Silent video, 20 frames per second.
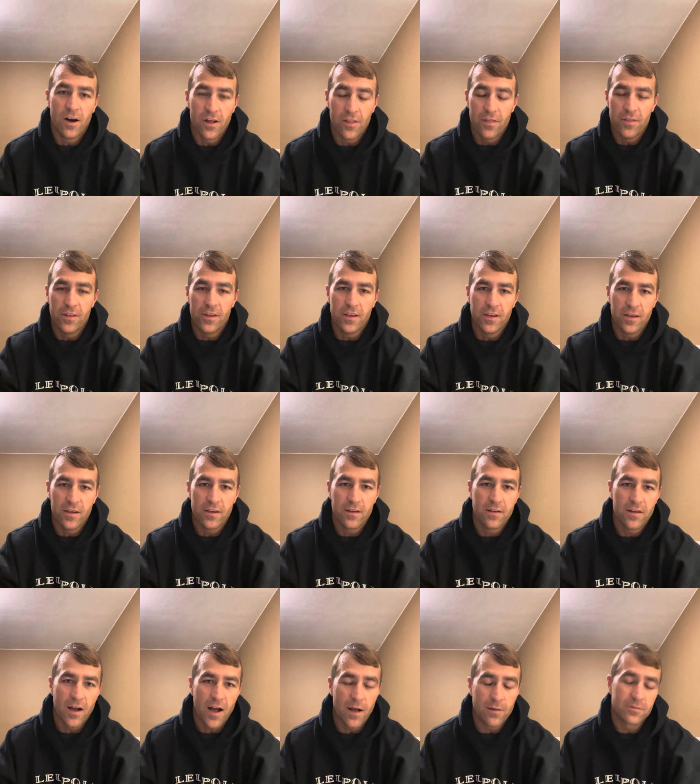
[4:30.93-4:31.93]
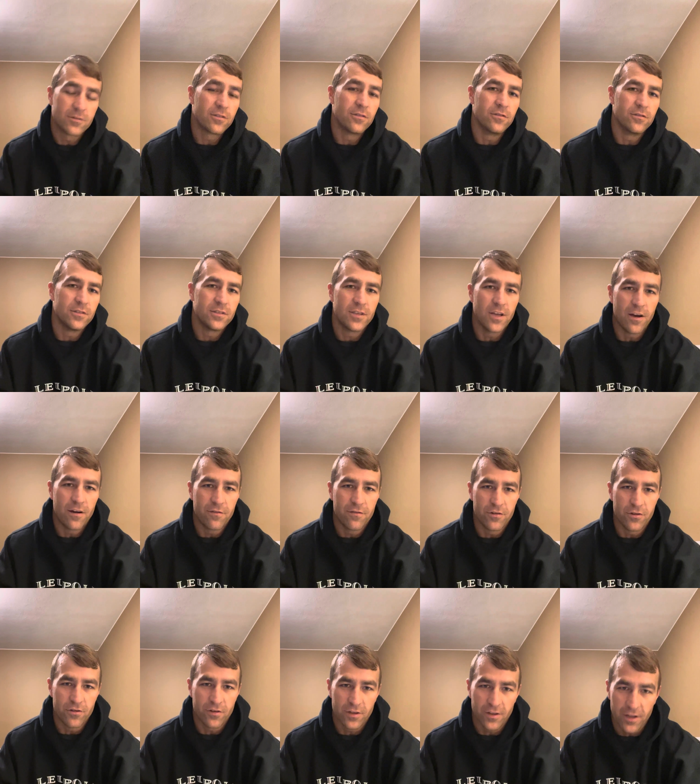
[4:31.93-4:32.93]
the obstacle itself,
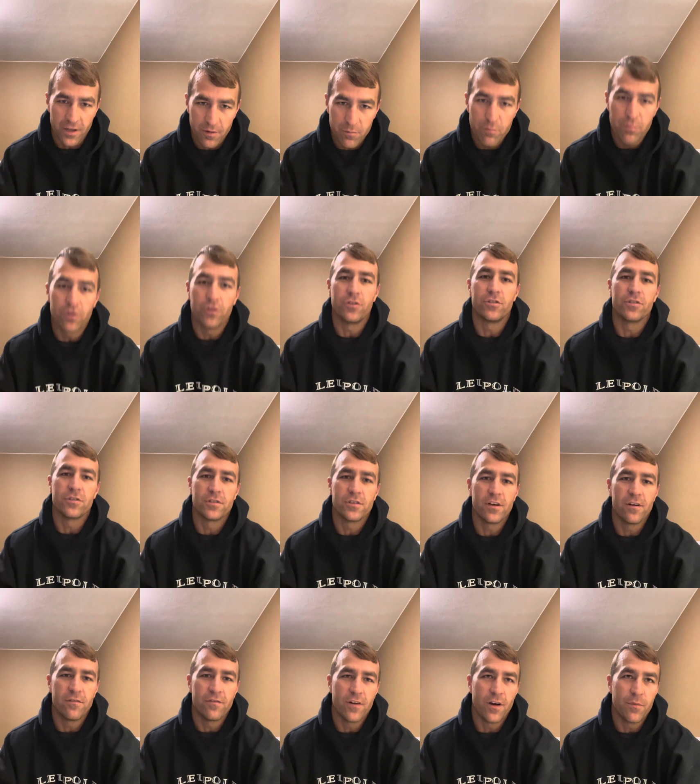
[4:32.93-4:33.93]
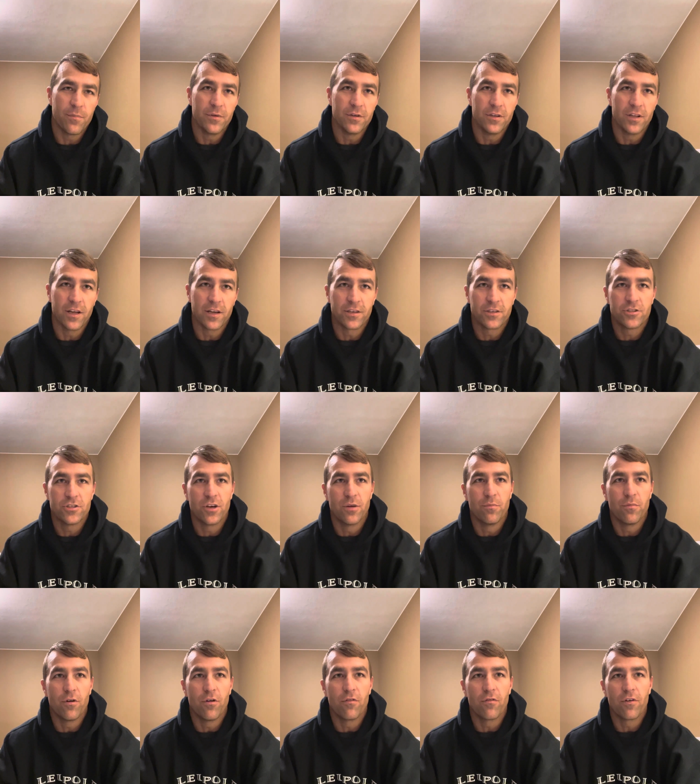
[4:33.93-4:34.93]
and you can push yourself up and
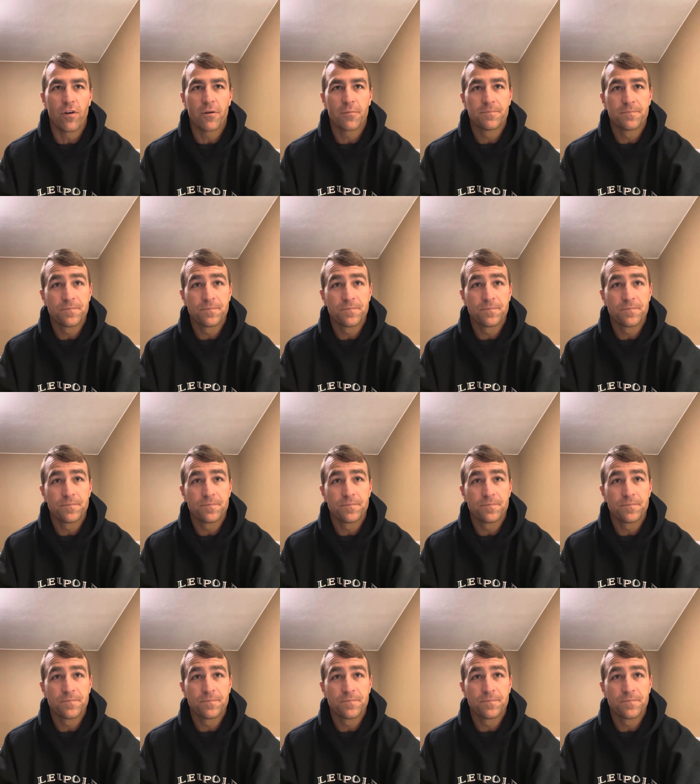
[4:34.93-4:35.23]
jump over.